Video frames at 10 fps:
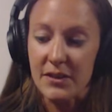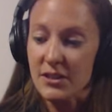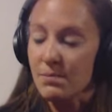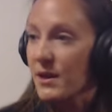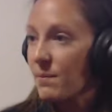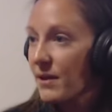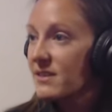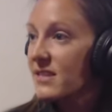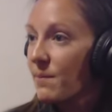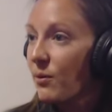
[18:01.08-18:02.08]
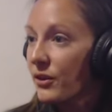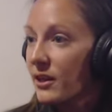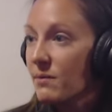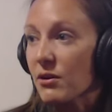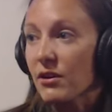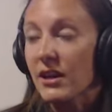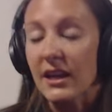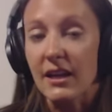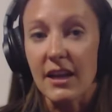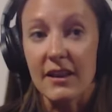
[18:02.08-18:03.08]
and just be a big staple in the
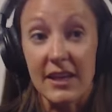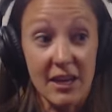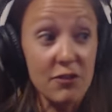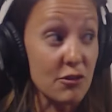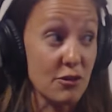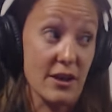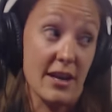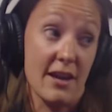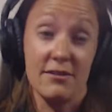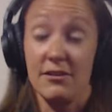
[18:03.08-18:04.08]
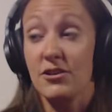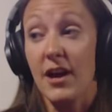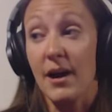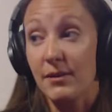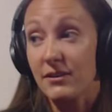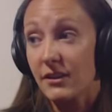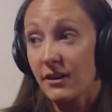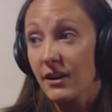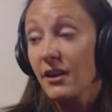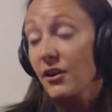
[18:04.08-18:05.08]
community. And, and the kids are doing an excellent job because
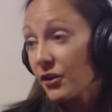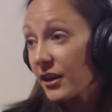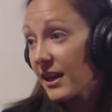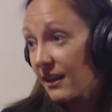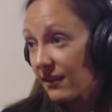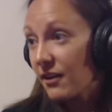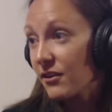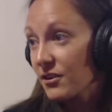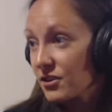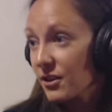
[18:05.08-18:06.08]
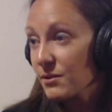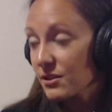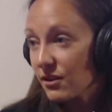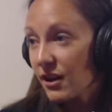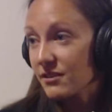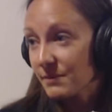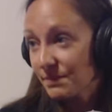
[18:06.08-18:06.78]
they're they're getting there this year, which is awesome.